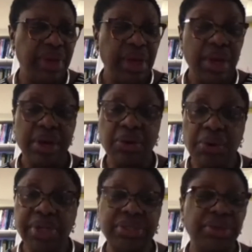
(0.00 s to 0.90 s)

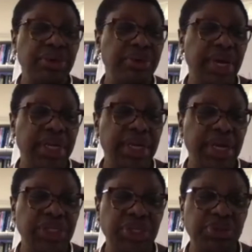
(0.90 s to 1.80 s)
According to the United
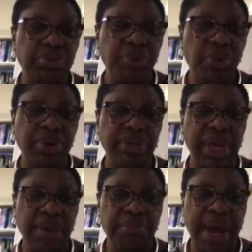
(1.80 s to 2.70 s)
Nations report on
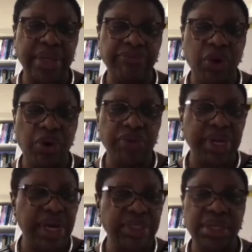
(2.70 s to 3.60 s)
the impact of
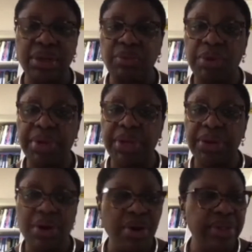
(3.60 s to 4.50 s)
COVID-19 on women and
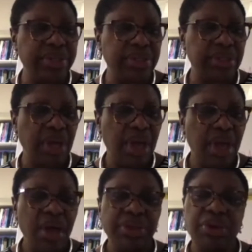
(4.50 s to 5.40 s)
girls,
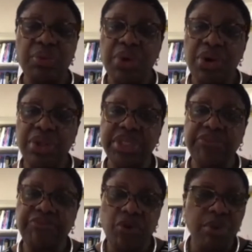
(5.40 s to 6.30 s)
the world's
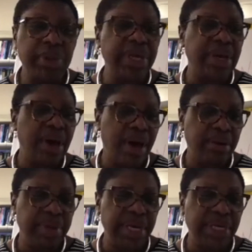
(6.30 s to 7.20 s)
formal
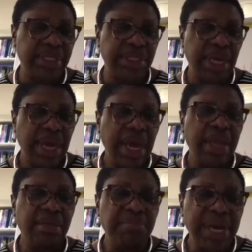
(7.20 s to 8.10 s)
economies
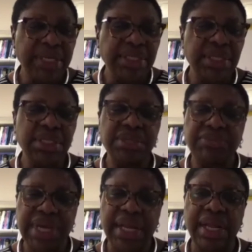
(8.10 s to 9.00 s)
and the maintenance
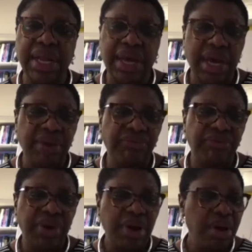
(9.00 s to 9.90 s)
of daily
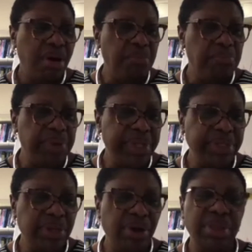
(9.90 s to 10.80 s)
life are
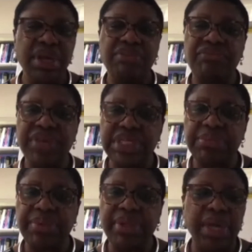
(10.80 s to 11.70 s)
built on the
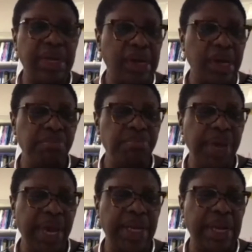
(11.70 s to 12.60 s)
invisible and
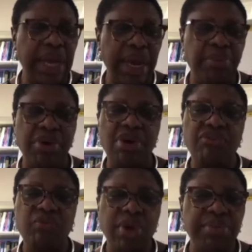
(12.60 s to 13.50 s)
unpaid labor of
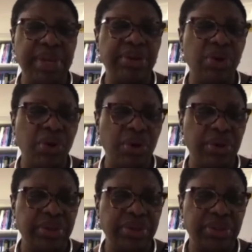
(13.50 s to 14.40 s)
women and
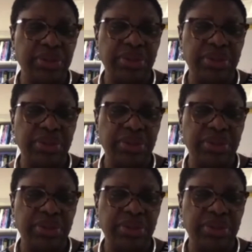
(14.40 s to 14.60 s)
girls